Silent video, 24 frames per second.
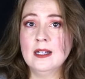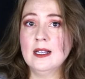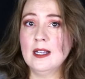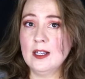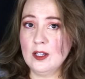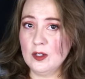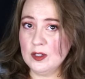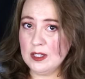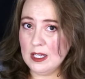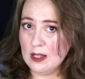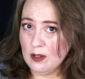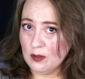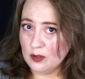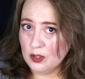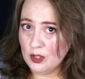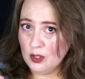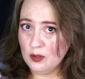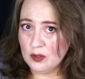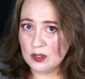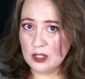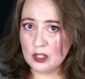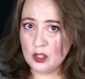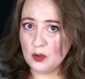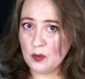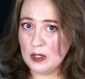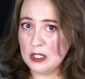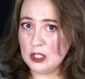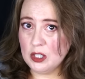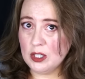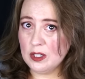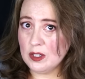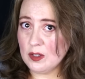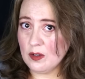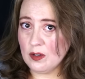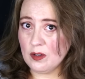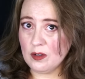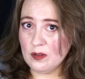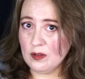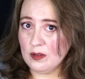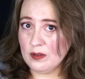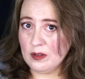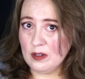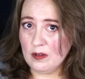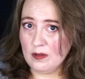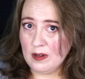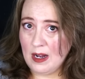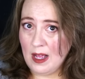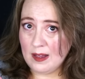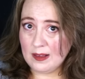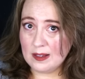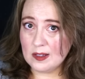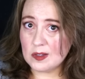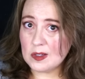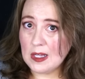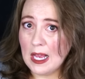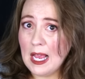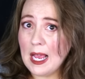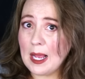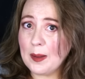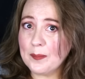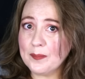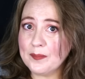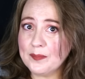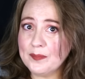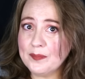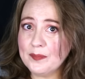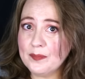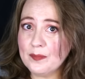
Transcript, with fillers: you see those two situations are, they're not the same,